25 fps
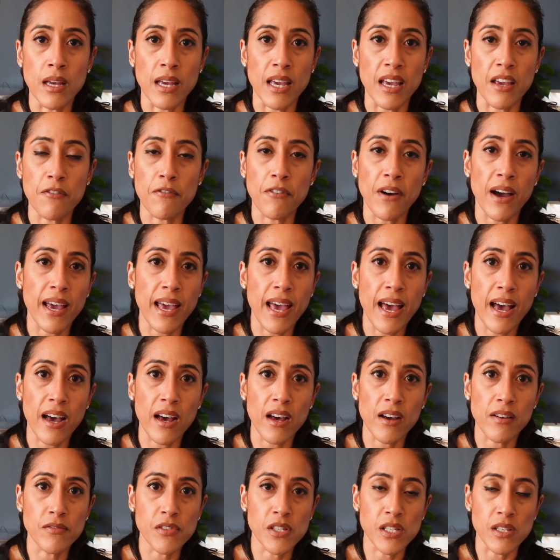if I
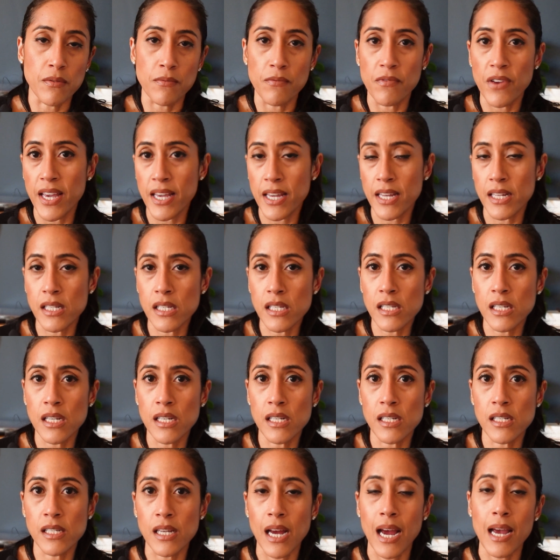have some
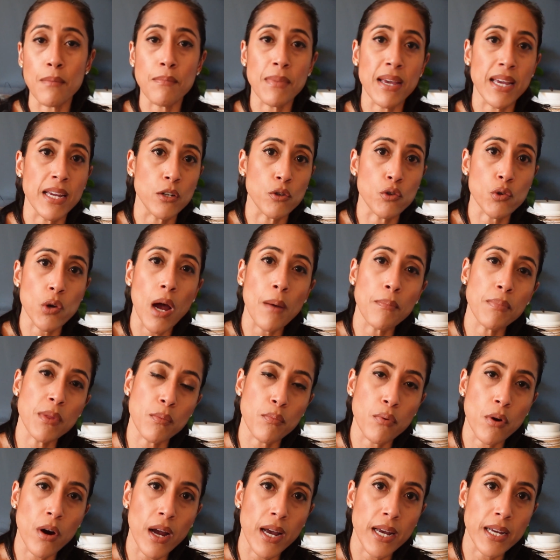vacancies, I may drop the
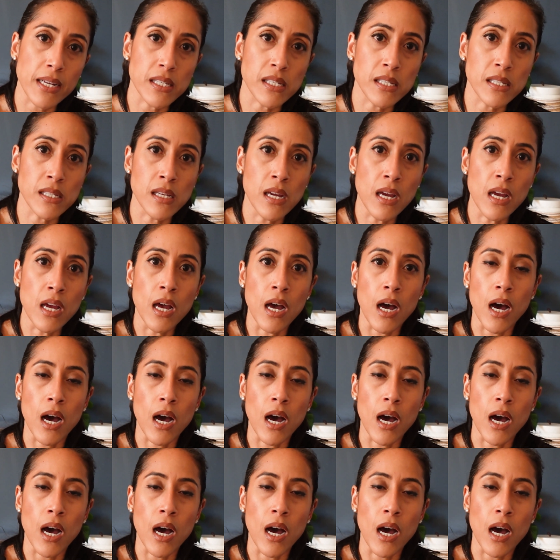price.